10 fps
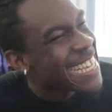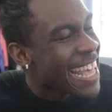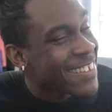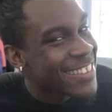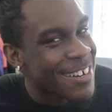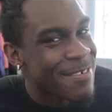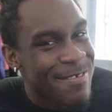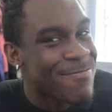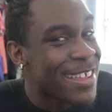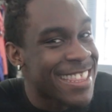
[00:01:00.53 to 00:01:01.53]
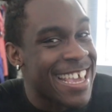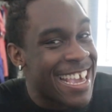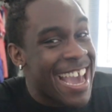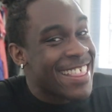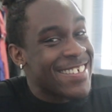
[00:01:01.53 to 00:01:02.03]
I don't know. One
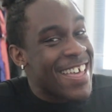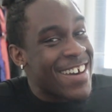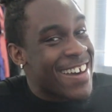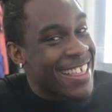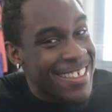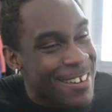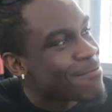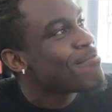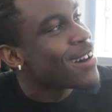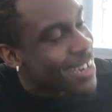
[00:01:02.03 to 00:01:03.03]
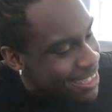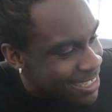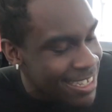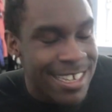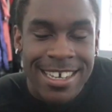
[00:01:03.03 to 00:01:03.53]
day, I don't know. I don't know.
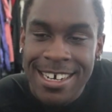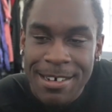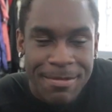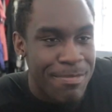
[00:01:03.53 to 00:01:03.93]
But uh,